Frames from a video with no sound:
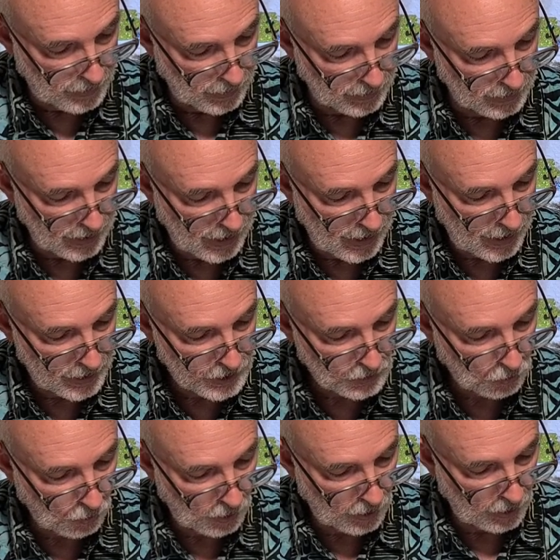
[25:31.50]
The
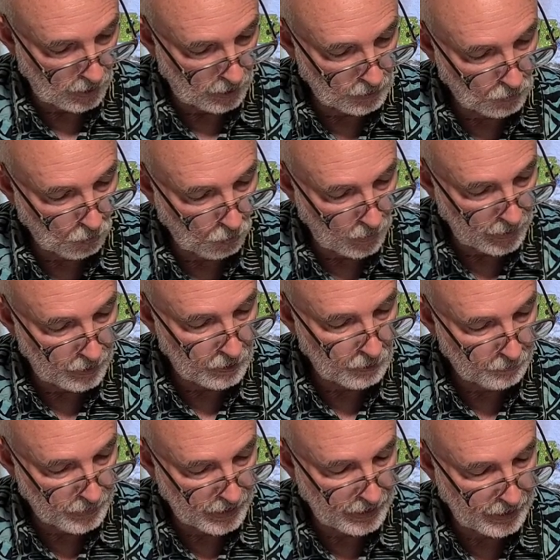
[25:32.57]
last word
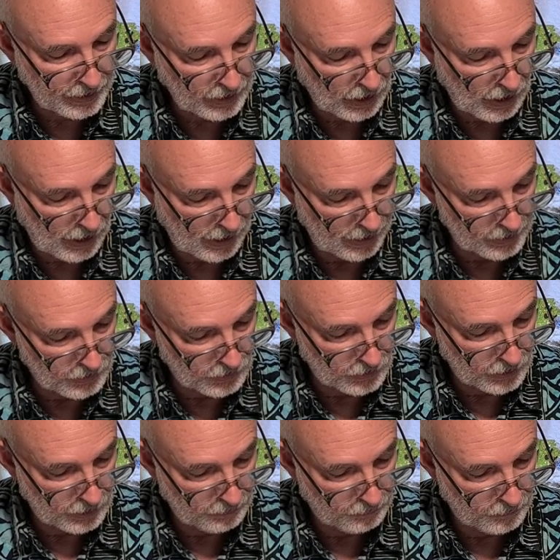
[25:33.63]
will be
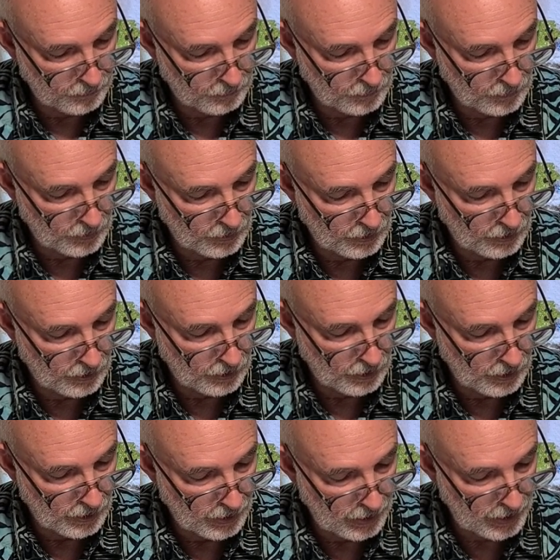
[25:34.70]
God's.
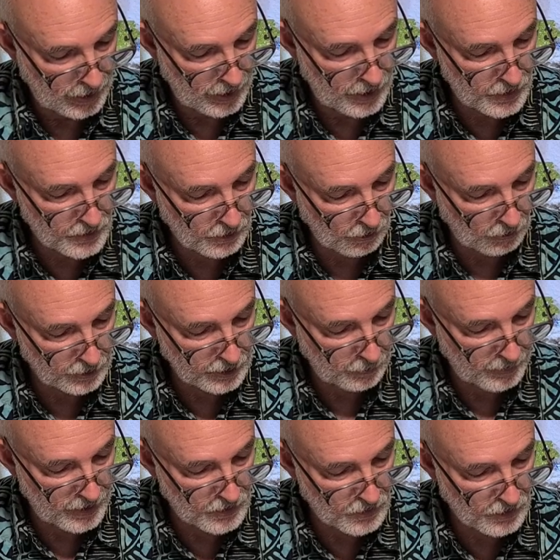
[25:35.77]
His
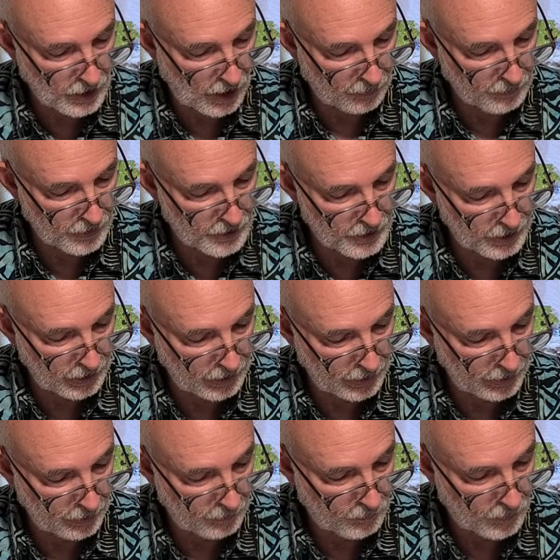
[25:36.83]
ultimate
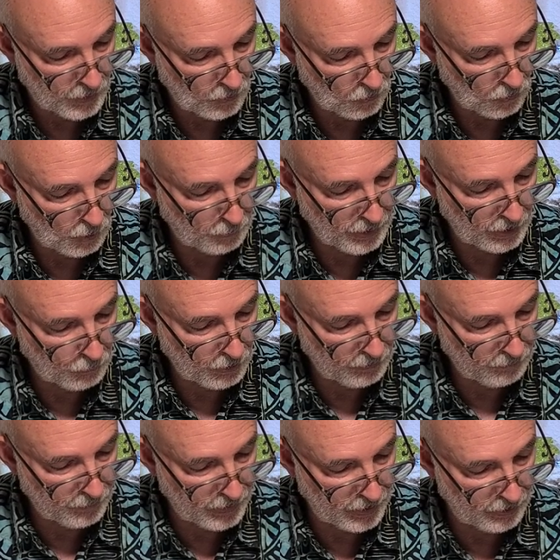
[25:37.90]
sovereignty will be
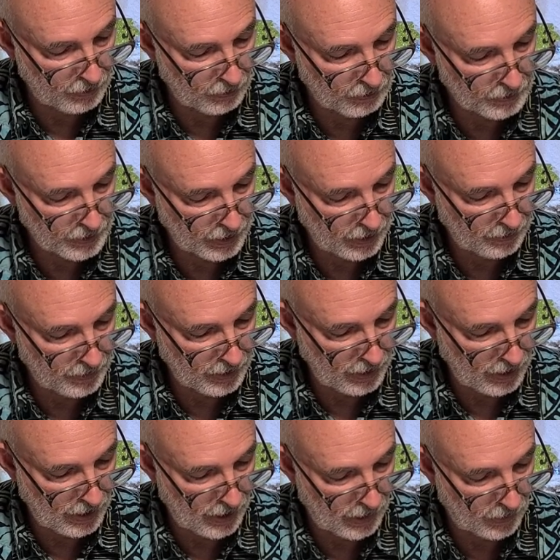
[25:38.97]
revealed in
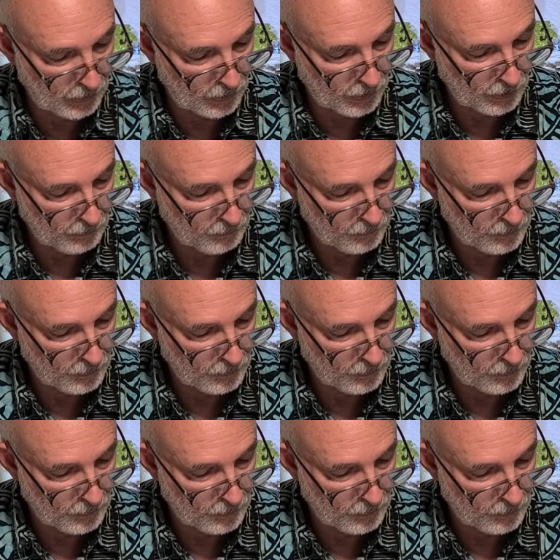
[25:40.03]
the end.